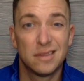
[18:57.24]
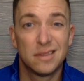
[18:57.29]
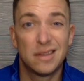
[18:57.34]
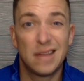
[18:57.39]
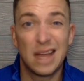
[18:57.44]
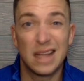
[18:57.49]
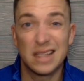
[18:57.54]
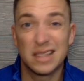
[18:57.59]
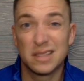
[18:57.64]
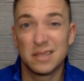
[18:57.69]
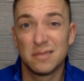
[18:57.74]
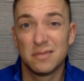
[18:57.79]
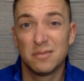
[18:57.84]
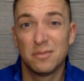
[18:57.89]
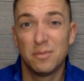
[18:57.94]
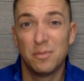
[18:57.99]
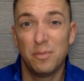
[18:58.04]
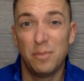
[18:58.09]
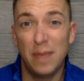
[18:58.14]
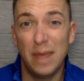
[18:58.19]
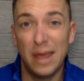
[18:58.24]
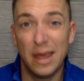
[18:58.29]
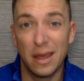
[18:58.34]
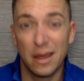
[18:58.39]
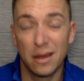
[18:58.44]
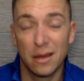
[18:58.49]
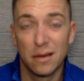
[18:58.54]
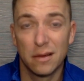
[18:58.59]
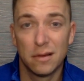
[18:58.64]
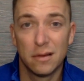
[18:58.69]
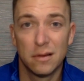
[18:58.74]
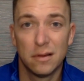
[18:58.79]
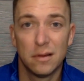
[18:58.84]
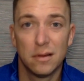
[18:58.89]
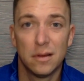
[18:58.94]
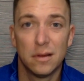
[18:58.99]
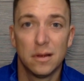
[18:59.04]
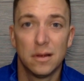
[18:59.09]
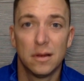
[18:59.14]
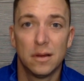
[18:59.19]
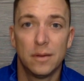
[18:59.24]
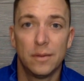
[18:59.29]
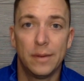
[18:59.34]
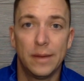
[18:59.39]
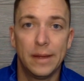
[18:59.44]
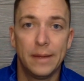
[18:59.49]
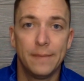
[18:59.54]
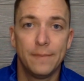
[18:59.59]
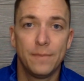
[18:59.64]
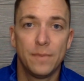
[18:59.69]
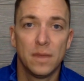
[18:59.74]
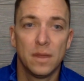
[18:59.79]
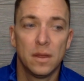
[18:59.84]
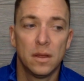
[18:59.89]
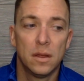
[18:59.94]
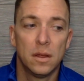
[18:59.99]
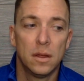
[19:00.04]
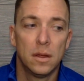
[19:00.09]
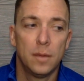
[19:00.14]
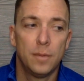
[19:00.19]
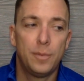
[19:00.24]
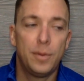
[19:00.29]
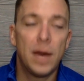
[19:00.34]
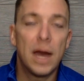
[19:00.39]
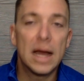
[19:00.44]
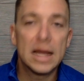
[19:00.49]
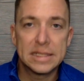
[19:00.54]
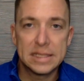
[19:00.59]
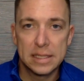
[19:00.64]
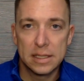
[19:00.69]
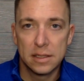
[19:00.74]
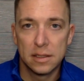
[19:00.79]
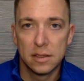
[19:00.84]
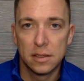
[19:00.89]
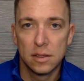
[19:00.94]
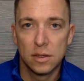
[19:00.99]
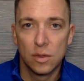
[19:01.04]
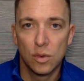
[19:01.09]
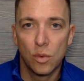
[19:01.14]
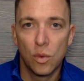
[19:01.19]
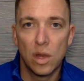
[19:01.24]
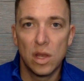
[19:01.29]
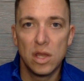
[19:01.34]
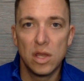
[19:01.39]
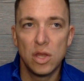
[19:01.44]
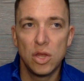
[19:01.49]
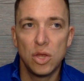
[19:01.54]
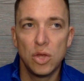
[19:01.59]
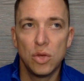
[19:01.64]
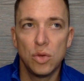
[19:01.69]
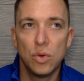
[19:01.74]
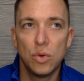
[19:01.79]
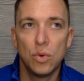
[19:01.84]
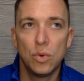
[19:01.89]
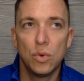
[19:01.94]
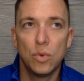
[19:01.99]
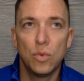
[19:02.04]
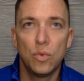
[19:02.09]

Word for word: That's big, right? But when you